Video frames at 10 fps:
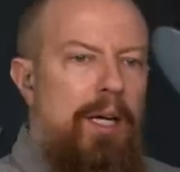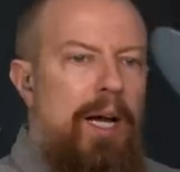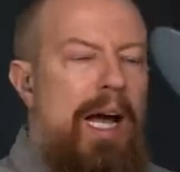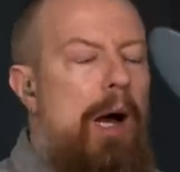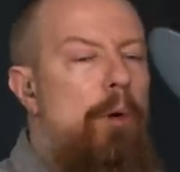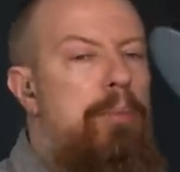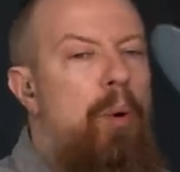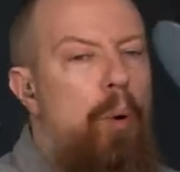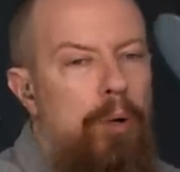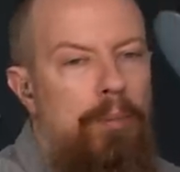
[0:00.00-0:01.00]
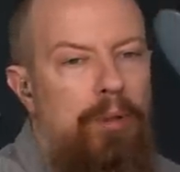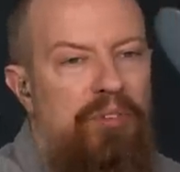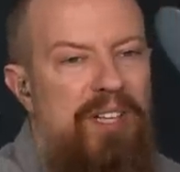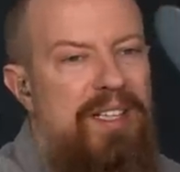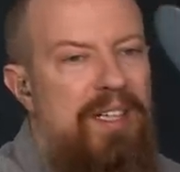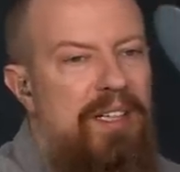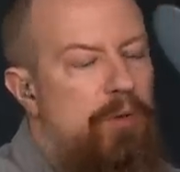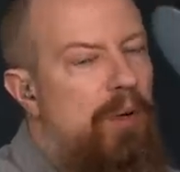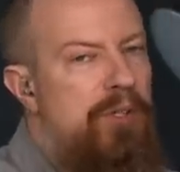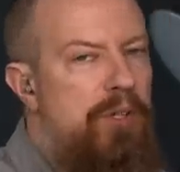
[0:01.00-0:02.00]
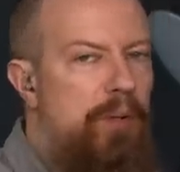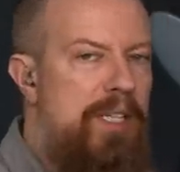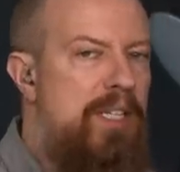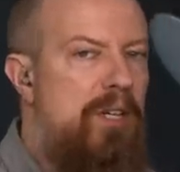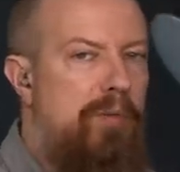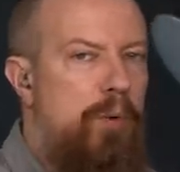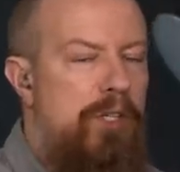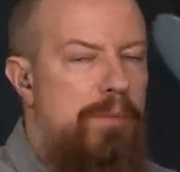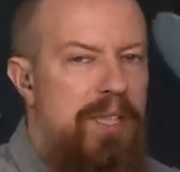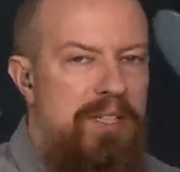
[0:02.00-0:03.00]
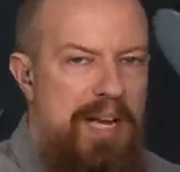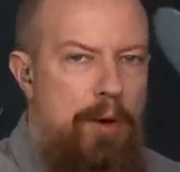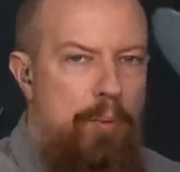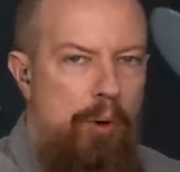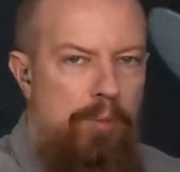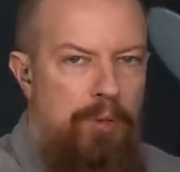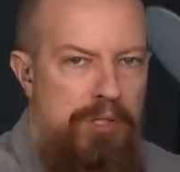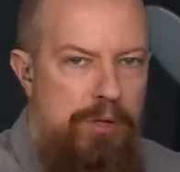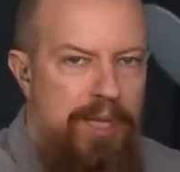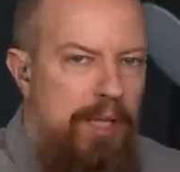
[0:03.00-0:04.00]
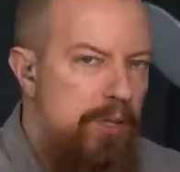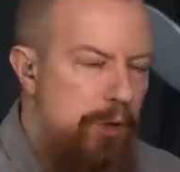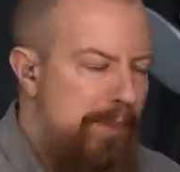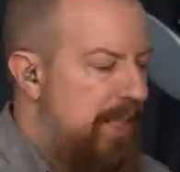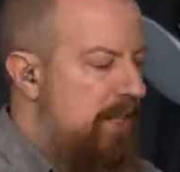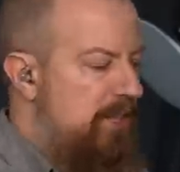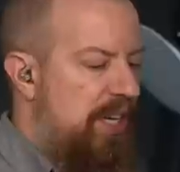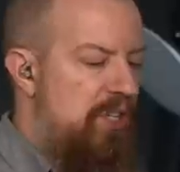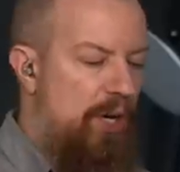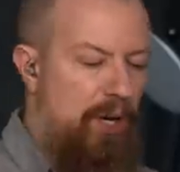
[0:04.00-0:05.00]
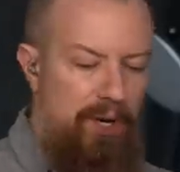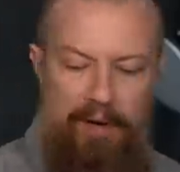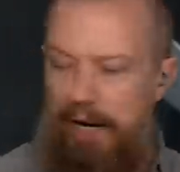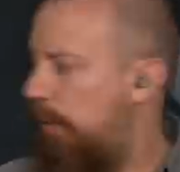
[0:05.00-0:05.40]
How portable? So ground zero, that's a tough question because how portable do you mean? Do you mean in the sense of I